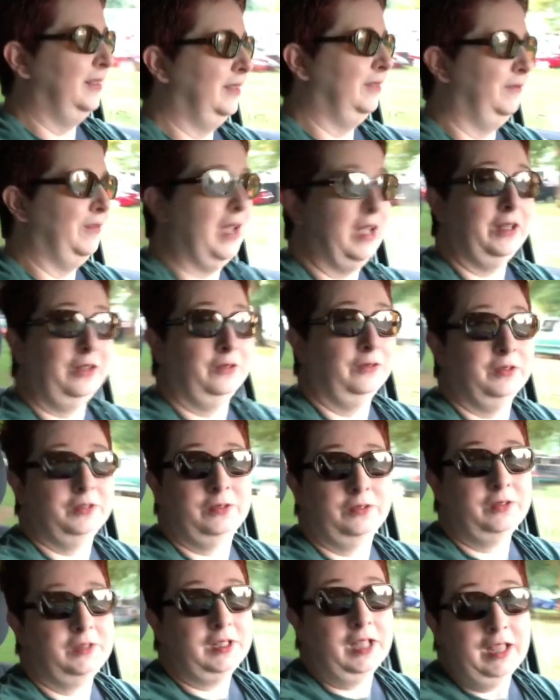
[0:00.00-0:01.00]
the value
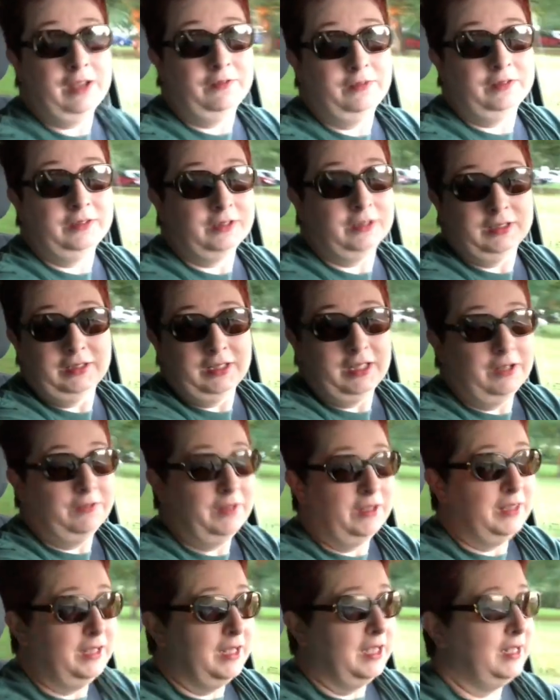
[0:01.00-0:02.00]
resorts have
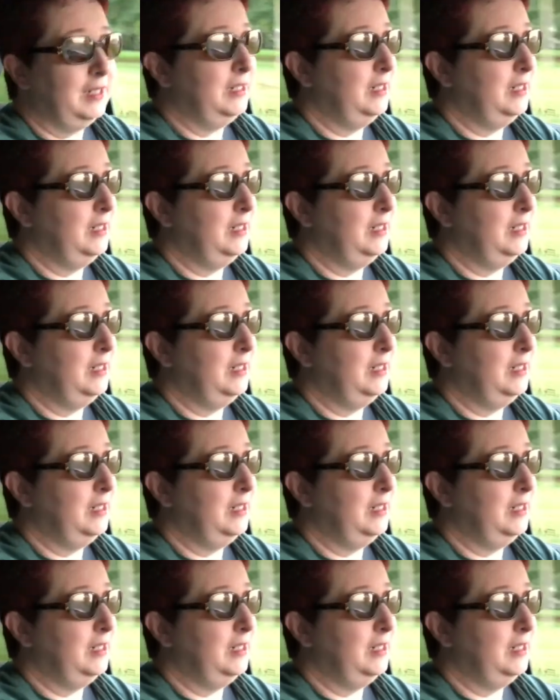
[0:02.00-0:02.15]
everything I